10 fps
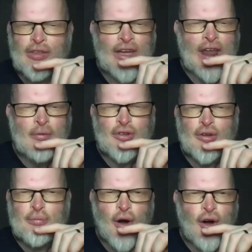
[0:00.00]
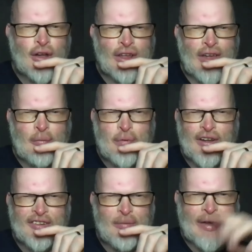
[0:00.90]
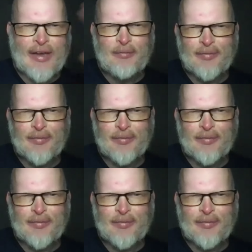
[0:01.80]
like an absolute bargain at that price to me.